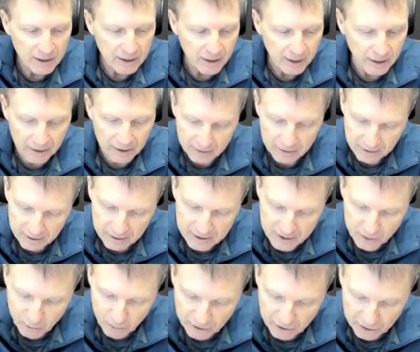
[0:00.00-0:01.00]
And
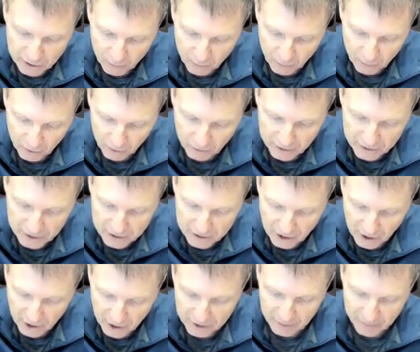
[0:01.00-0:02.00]
this week we're going to
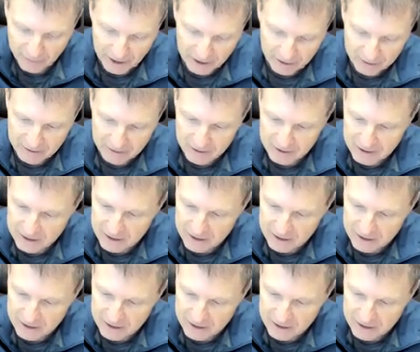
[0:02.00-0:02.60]
talk about